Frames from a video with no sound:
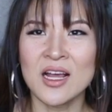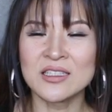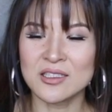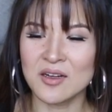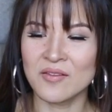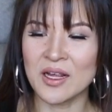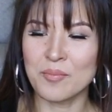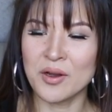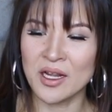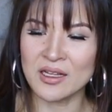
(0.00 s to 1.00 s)
instead of like
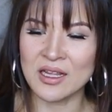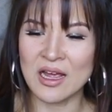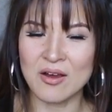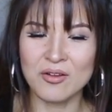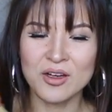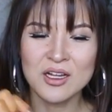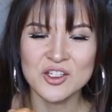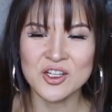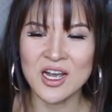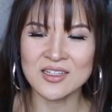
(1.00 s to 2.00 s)
putting it down,
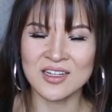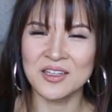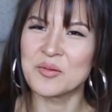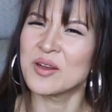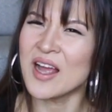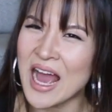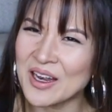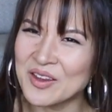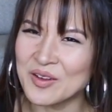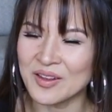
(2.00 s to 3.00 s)
she has a little bit of
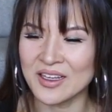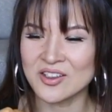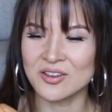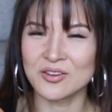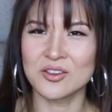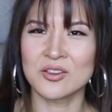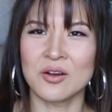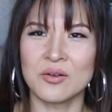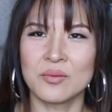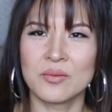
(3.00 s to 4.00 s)
attitude, like she'll just
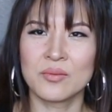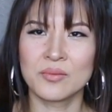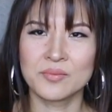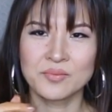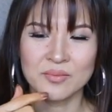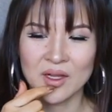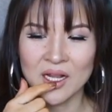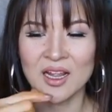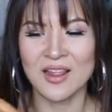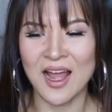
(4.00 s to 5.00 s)
go
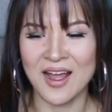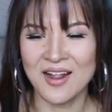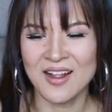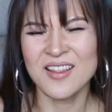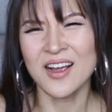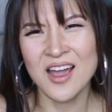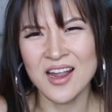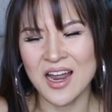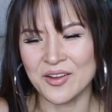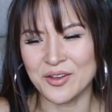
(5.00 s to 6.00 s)
like that. That kind
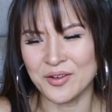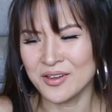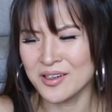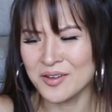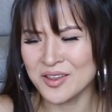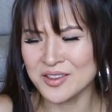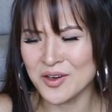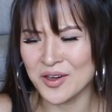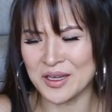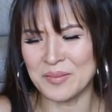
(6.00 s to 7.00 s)
of attitude. You know, it doesn't
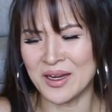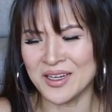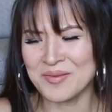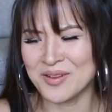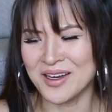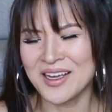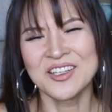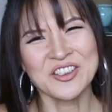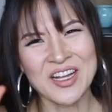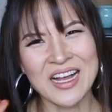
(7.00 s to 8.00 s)
hurt anybody, but
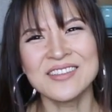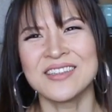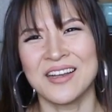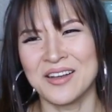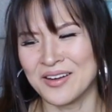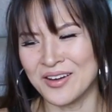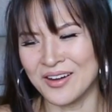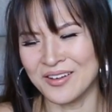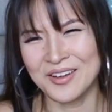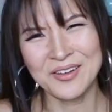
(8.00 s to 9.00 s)
she has that in her.
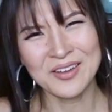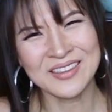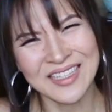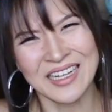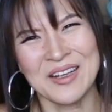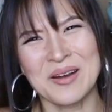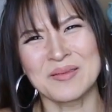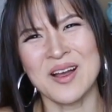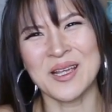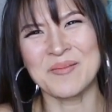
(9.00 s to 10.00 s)
You know exactly what I'm
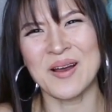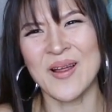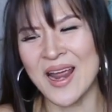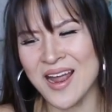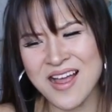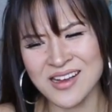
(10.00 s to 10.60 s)
talking about, Hannah?